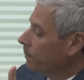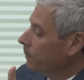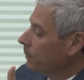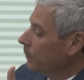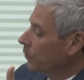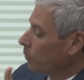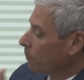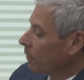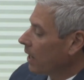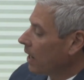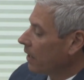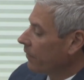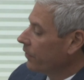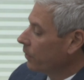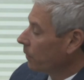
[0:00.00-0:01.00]
you're
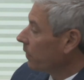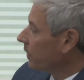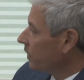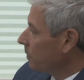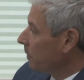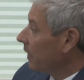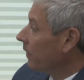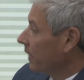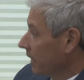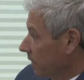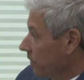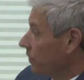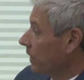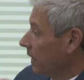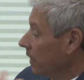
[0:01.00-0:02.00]
proud of your
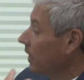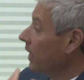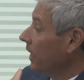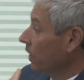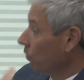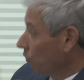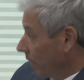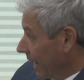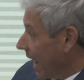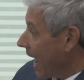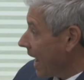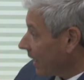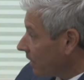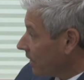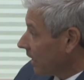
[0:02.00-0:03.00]
experience in, in
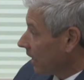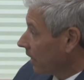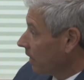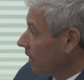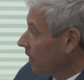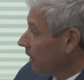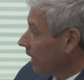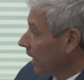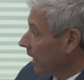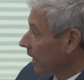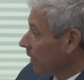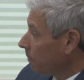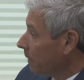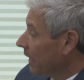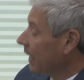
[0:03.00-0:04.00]
reacting
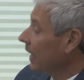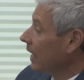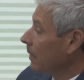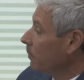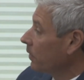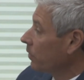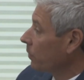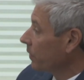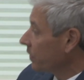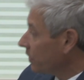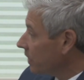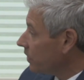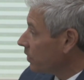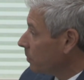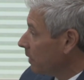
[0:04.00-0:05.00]
and being able to
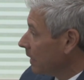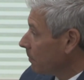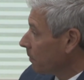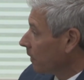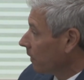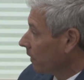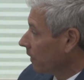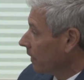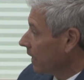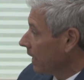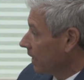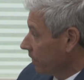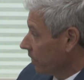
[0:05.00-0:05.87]
assist people in